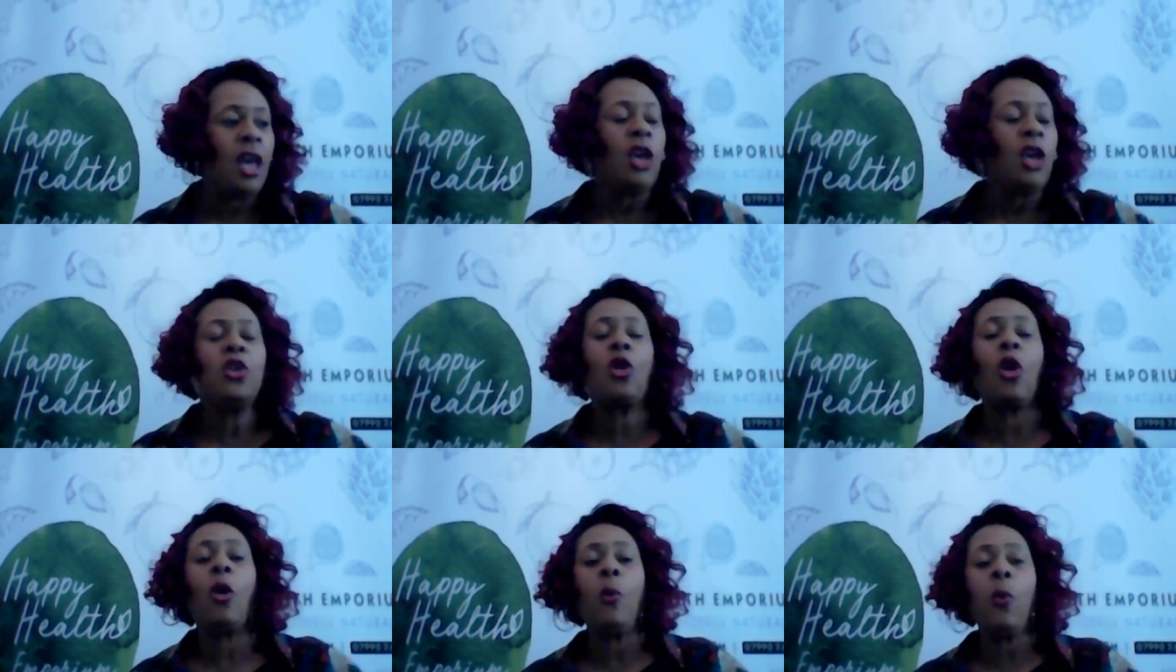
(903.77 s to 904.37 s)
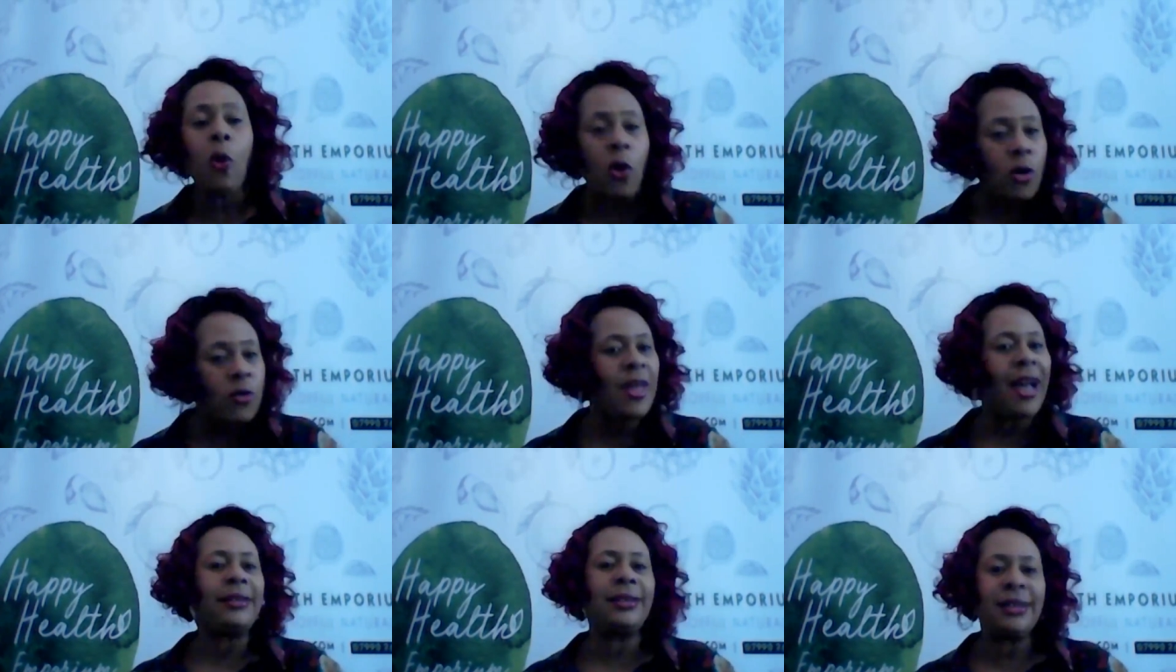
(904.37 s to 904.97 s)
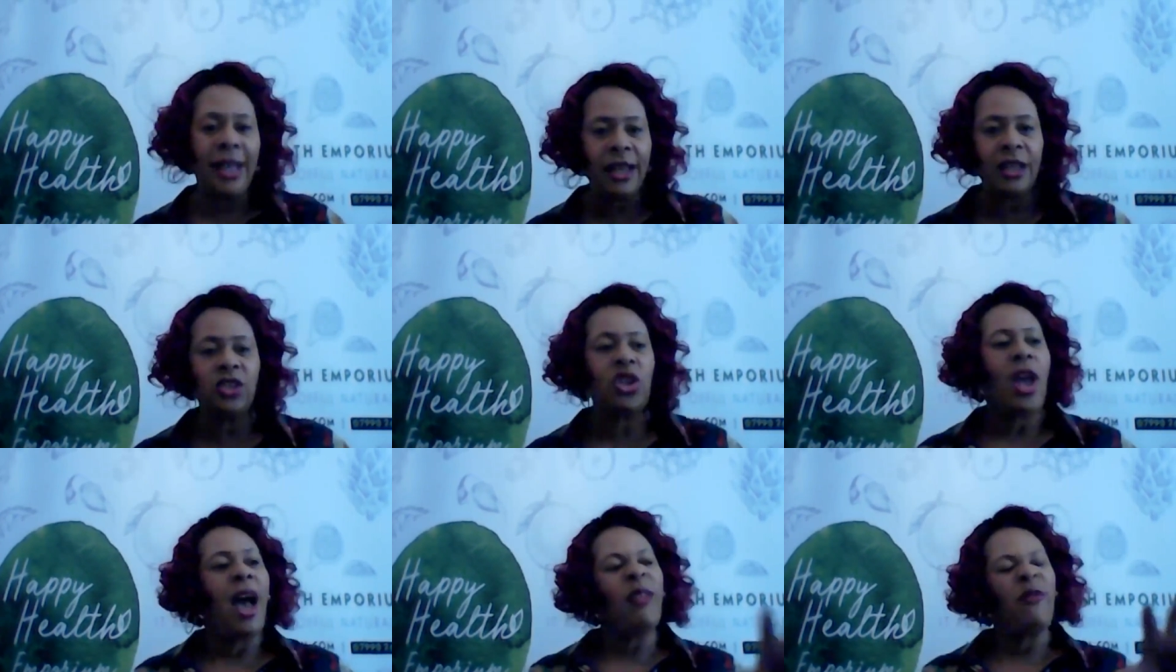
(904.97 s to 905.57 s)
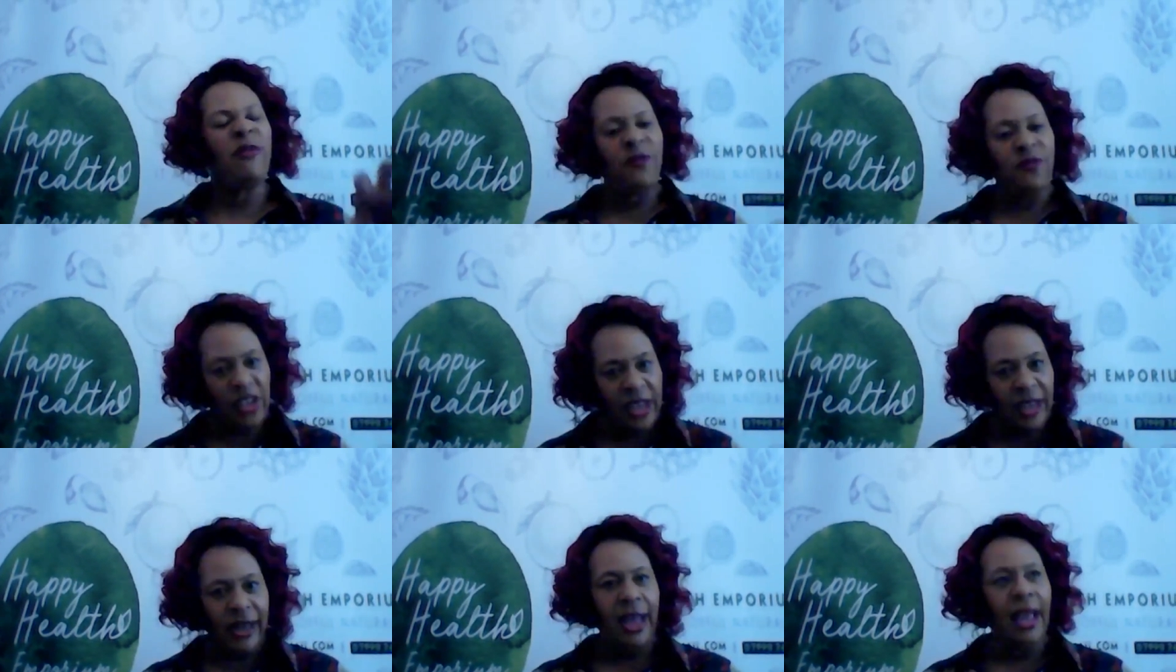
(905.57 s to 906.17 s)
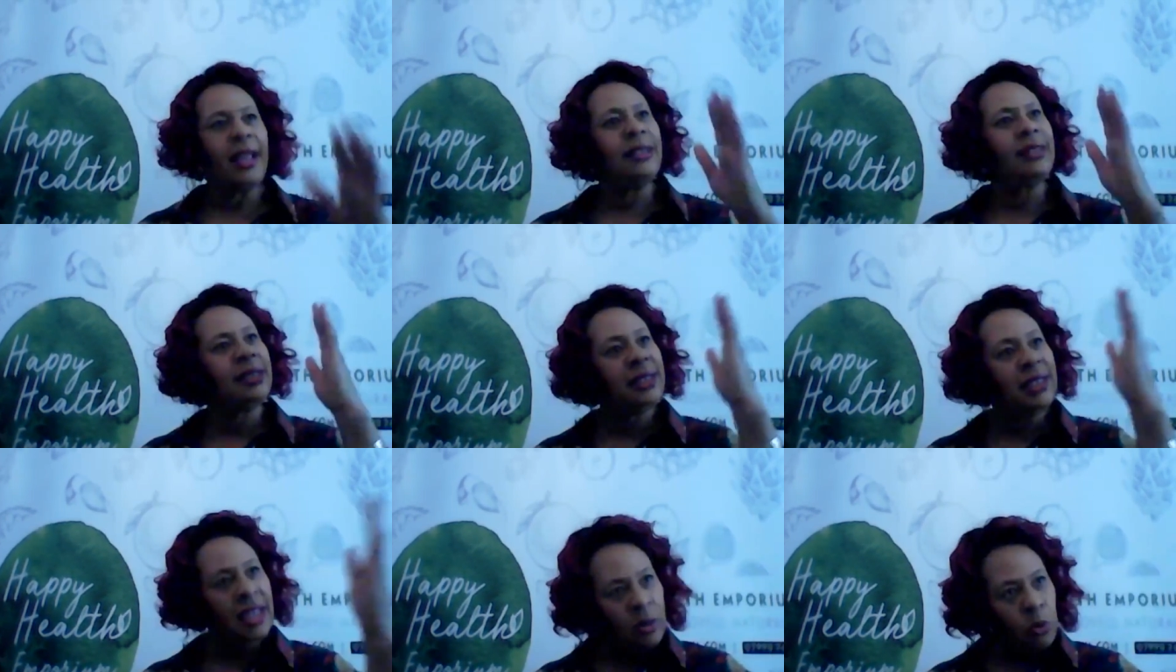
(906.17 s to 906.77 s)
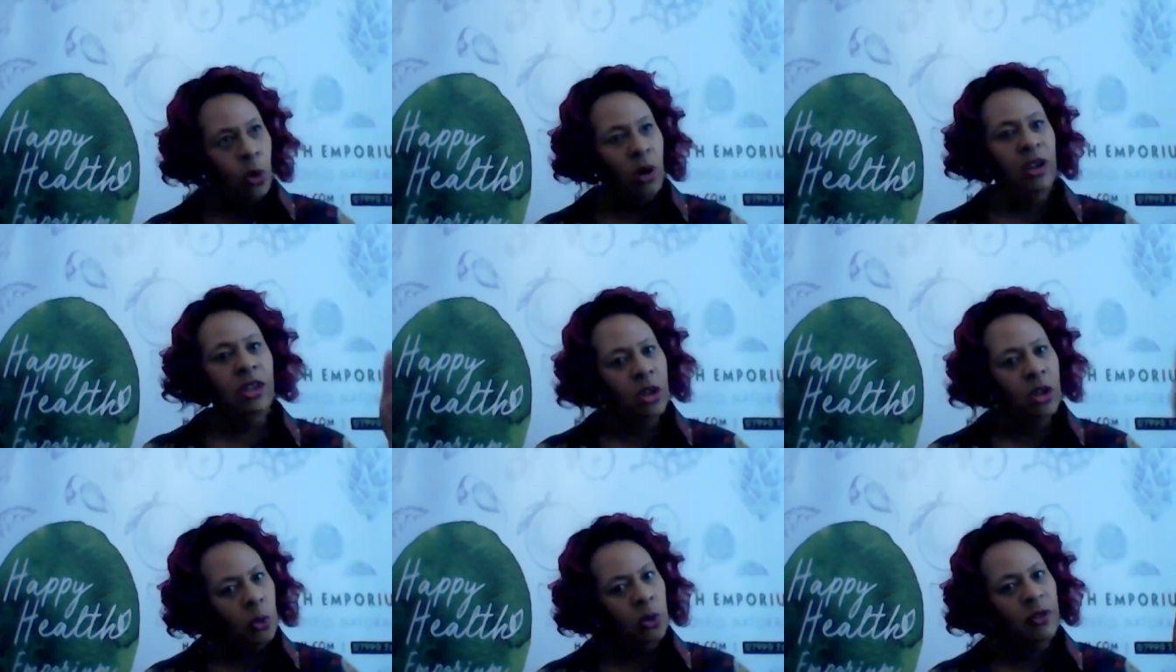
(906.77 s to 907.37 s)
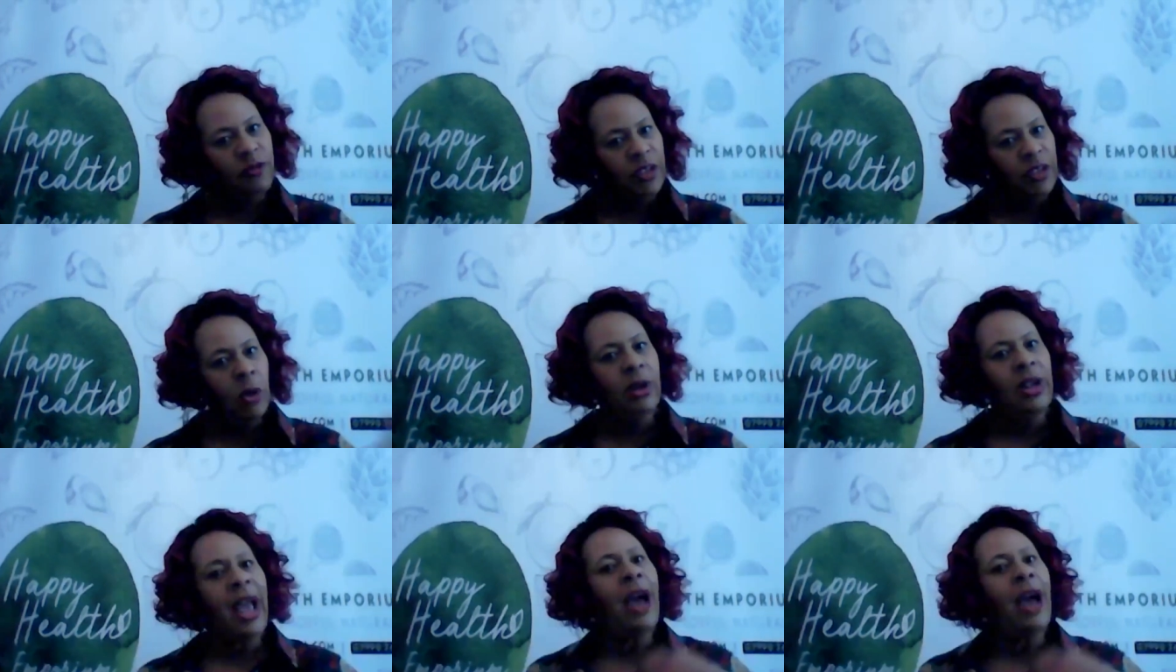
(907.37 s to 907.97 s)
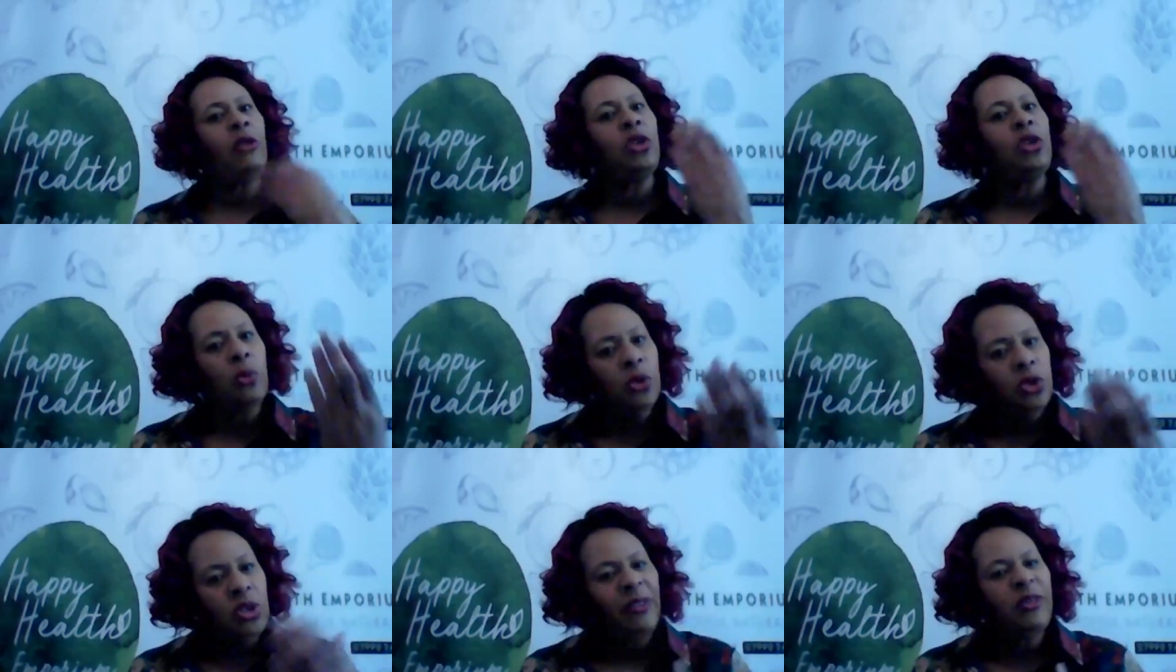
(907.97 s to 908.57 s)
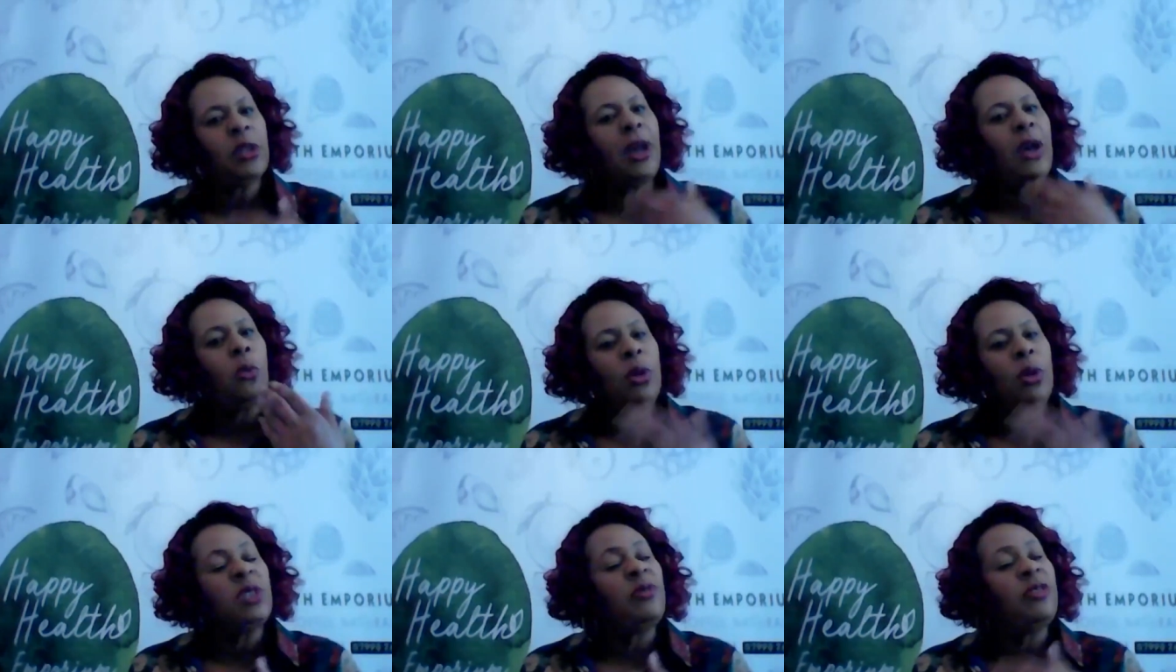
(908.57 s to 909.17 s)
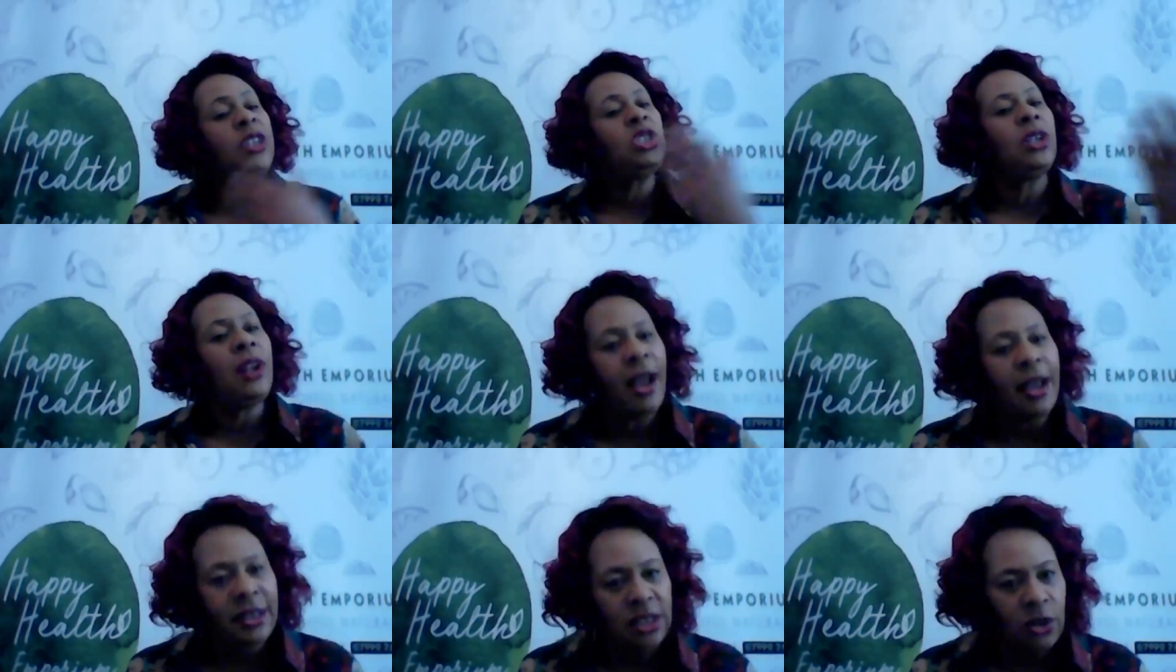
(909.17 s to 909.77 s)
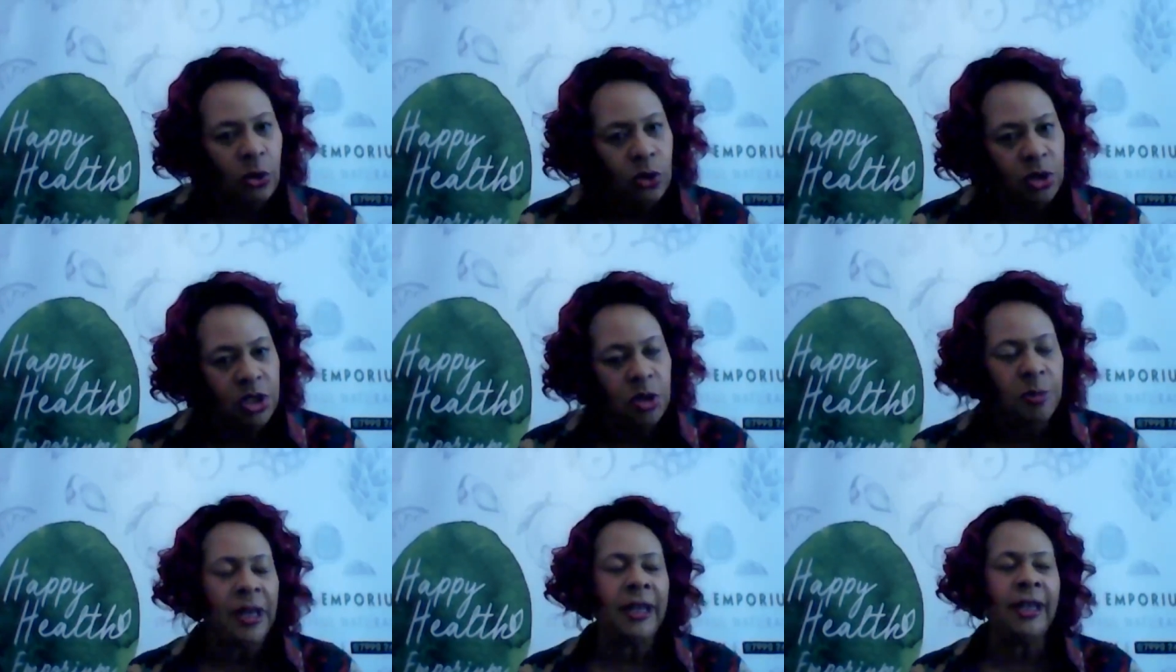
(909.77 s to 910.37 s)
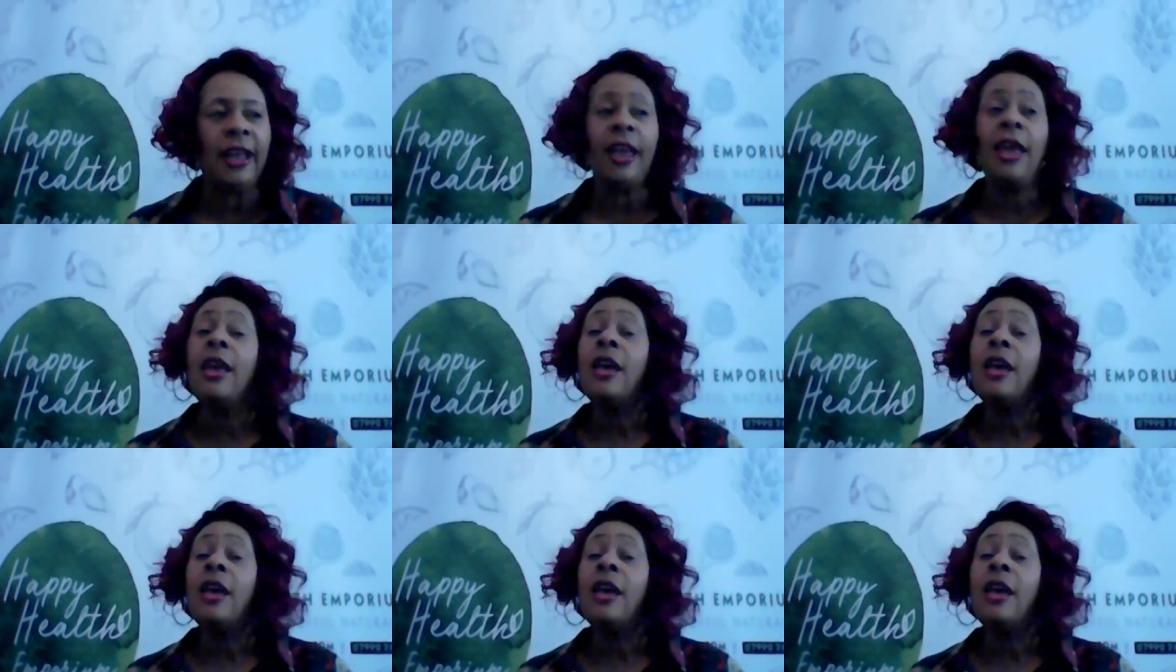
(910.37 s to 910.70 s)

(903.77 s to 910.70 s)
You got to walk that stage and feel it and see what you would feel and how you have to almost visualize the audience being there.